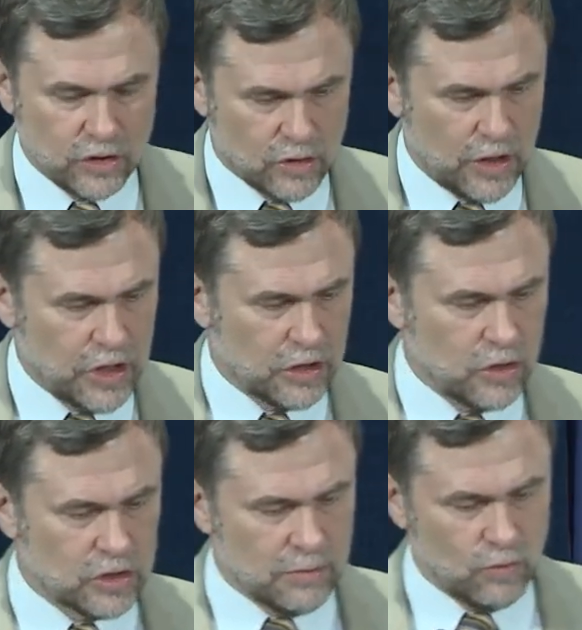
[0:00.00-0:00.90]
So I think
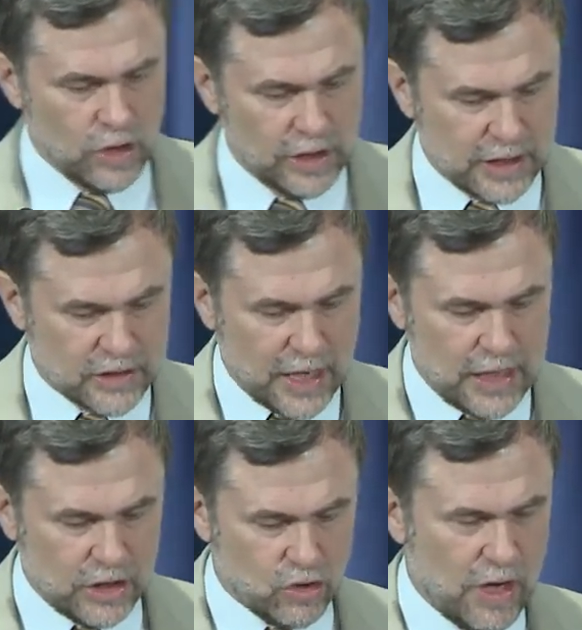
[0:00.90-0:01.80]
there's some really
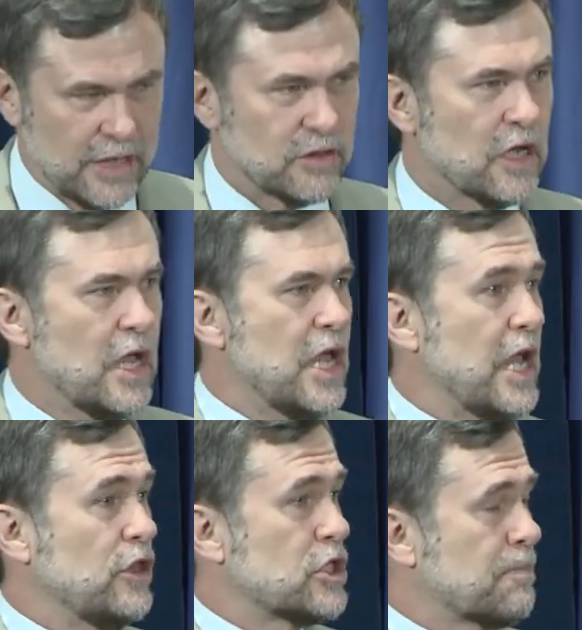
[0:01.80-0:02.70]
exciting trends
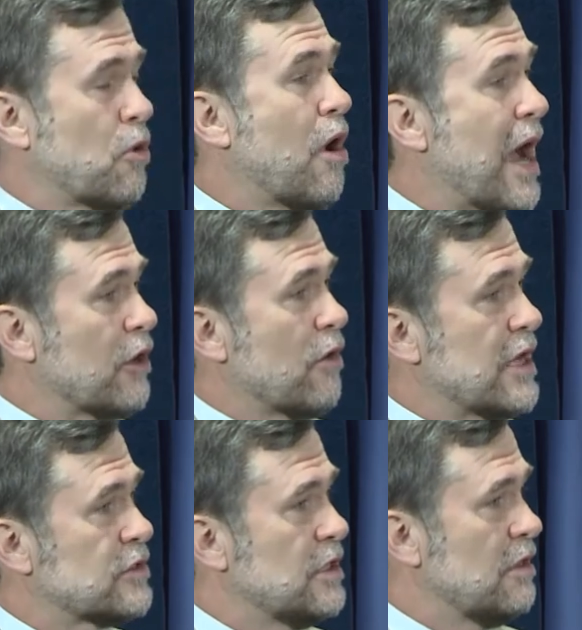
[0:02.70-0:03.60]
in this
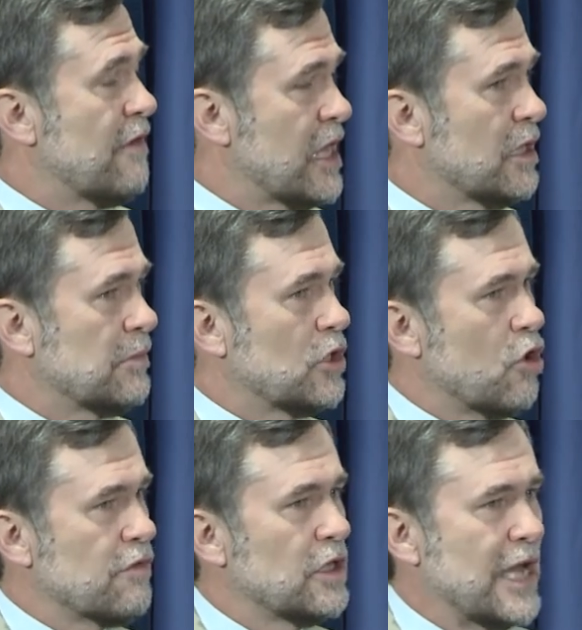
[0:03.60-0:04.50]
progress in development
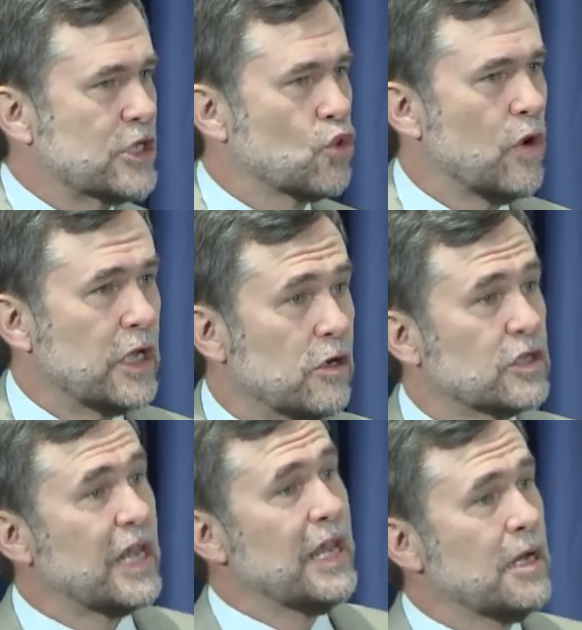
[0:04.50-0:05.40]
over over the last 20
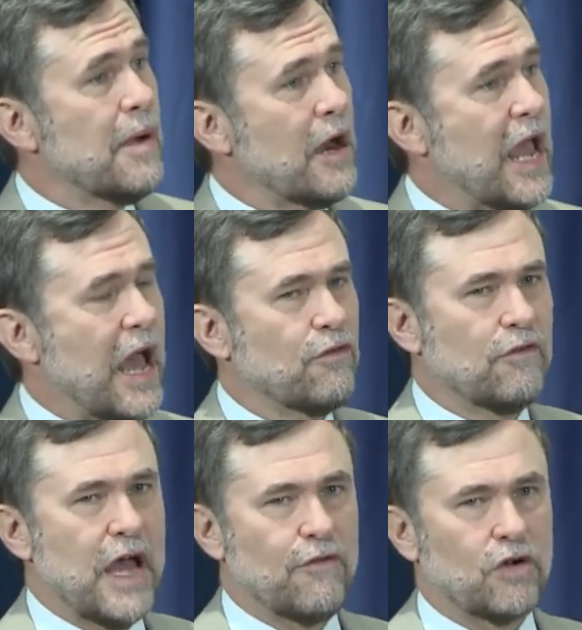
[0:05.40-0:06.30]
years in about half of
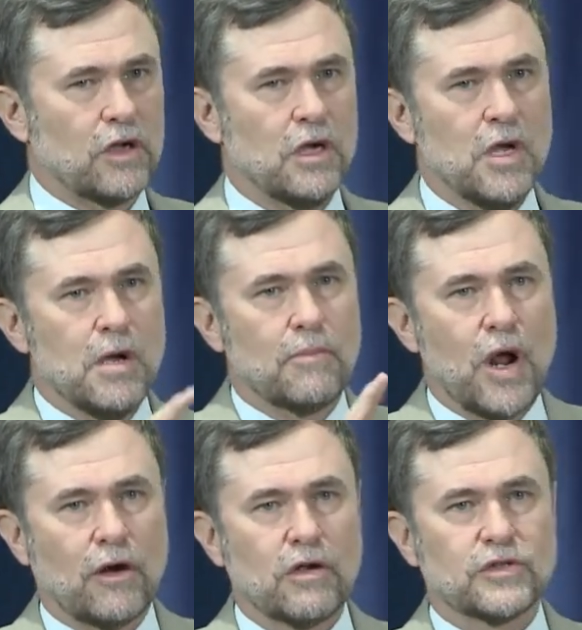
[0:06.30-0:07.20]
Africa
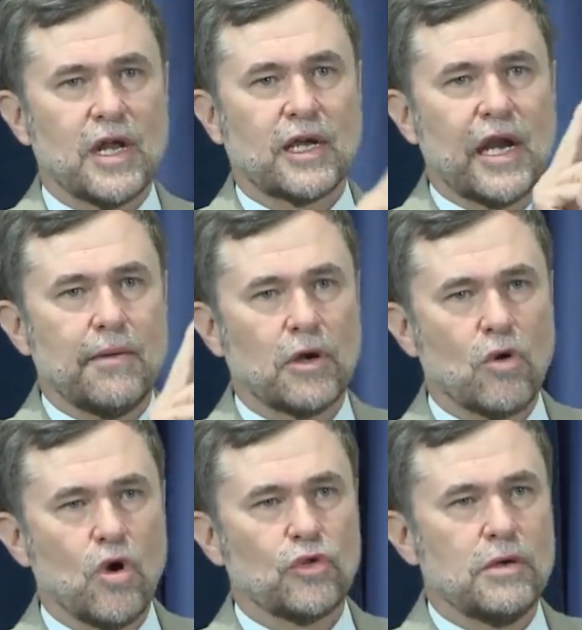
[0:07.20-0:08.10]
progress in economic
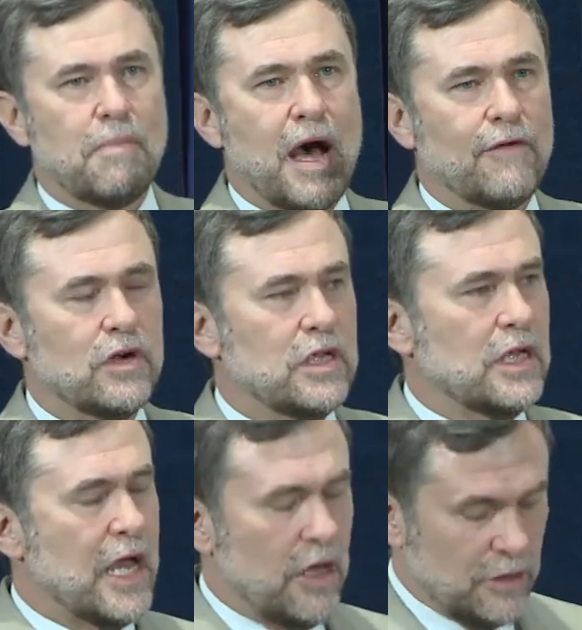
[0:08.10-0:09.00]
growth, in poverty,
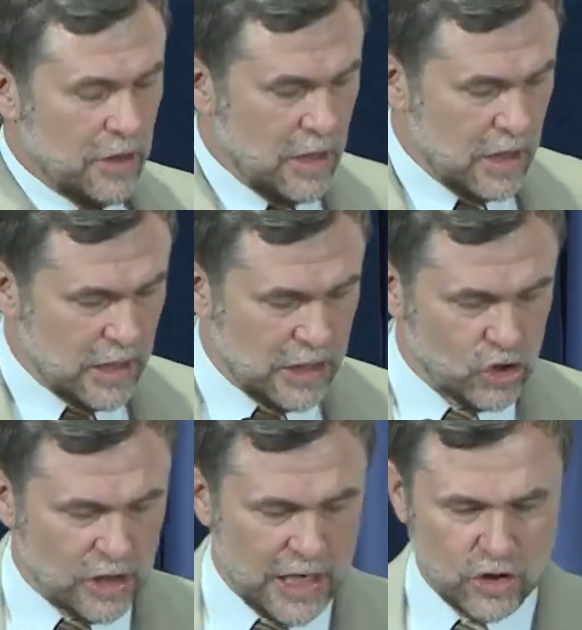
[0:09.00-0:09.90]
in health, and
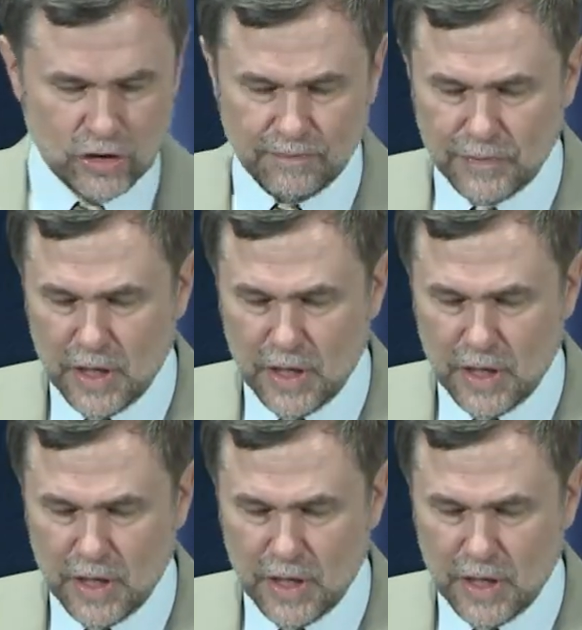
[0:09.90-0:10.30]
education.